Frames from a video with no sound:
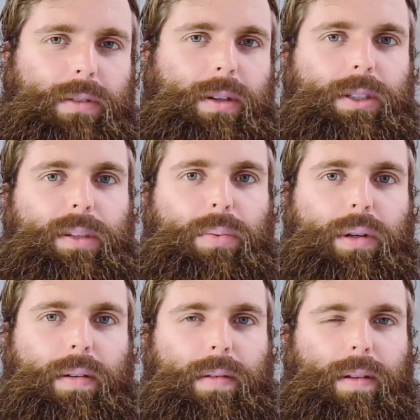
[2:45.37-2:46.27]
for us to
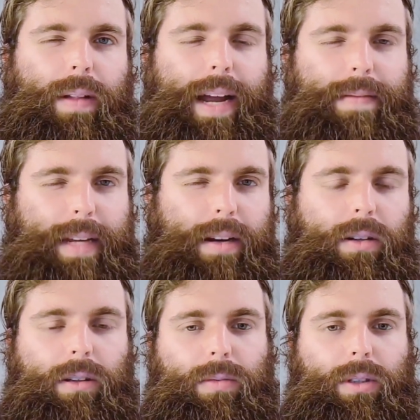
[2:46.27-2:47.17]
put a lot of data
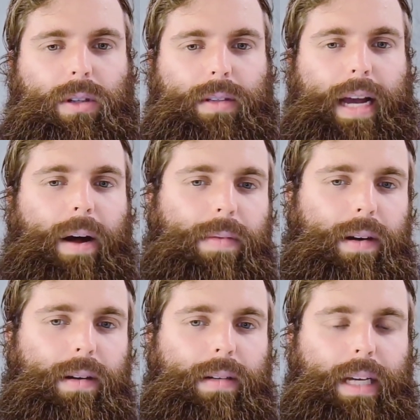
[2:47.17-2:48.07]
or results out
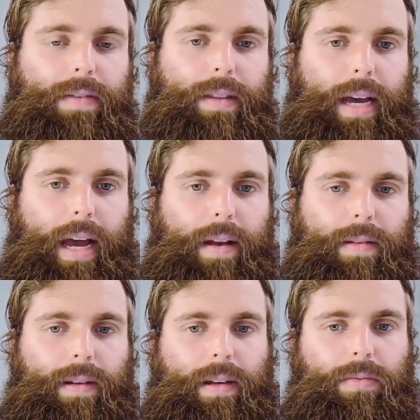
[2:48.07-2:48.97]
there, given that
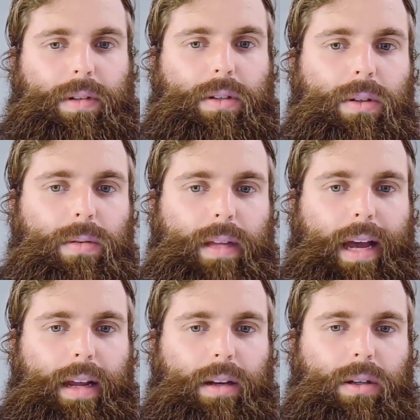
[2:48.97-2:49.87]
if we do
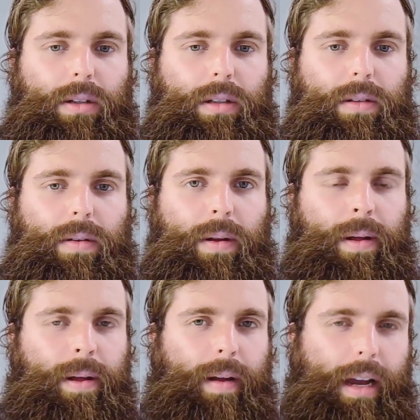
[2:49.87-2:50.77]
that, it could
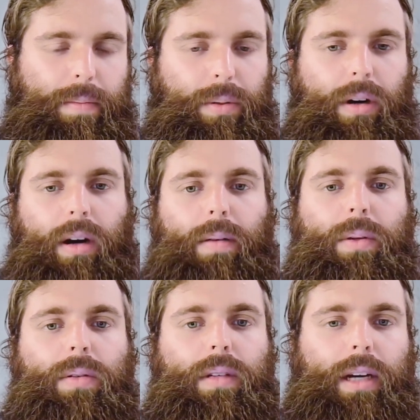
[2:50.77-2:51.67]
kind of
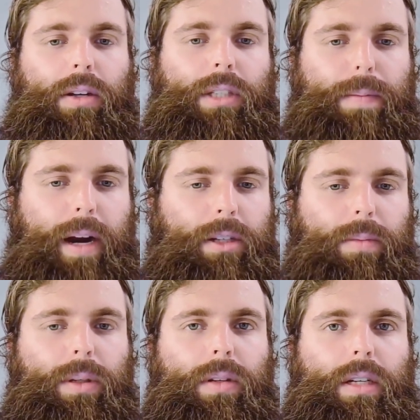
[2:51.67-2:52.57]
could jeopardize our
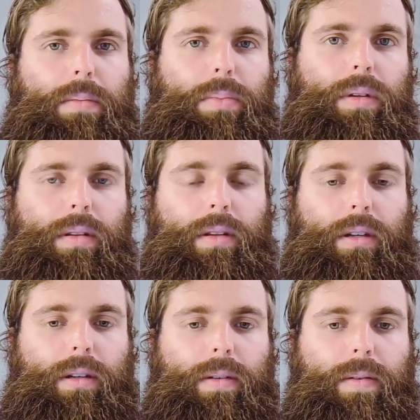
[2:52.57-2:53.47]
ability to put
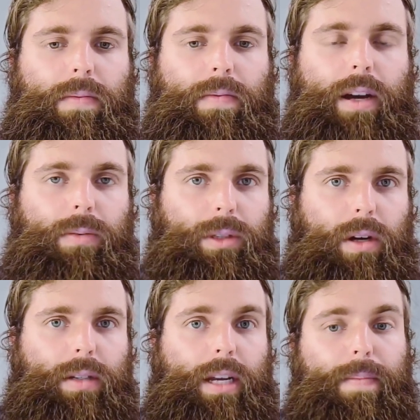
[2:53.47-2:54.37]
the final
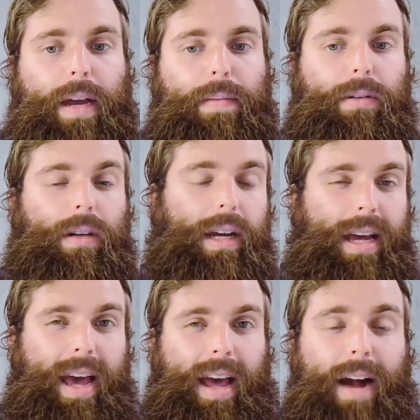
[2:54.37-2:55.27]
results in a paper.
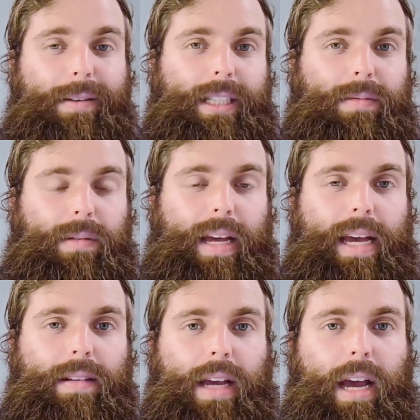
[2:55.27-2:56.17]
And obviously we would
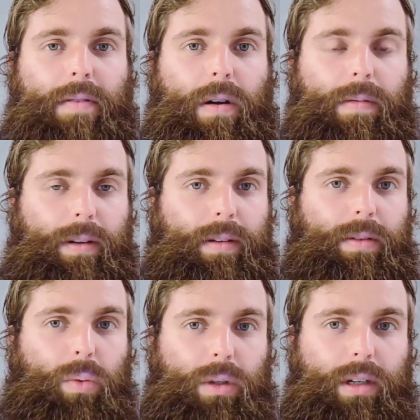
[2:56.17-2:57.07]
hate to have all
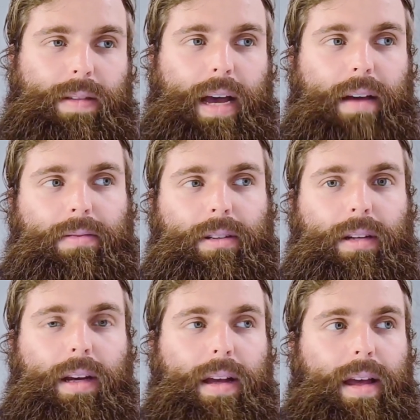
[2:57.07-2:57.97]
the work and the
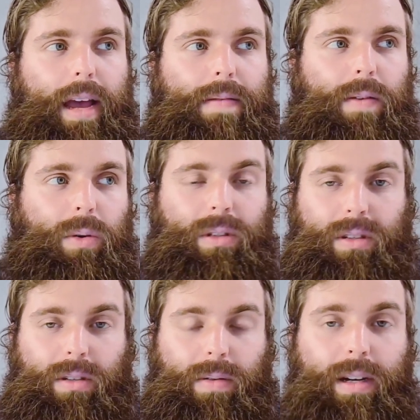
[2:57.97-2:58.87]
effort and of course the
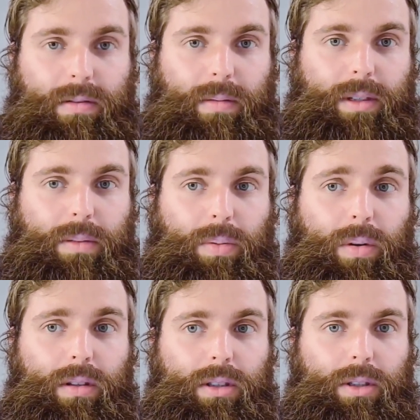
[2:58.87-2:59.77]
donations from our
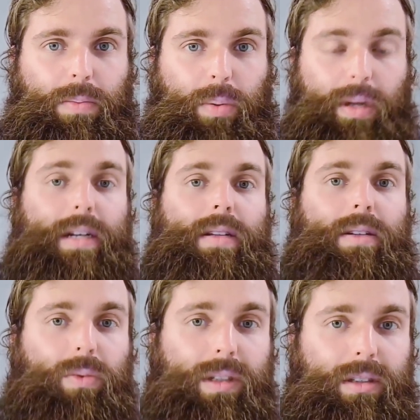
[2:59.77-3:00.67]
supporters put into
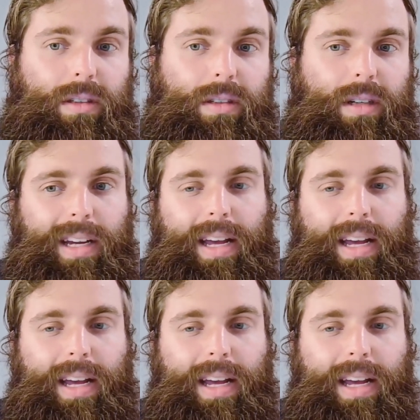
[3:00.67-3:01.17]
this research,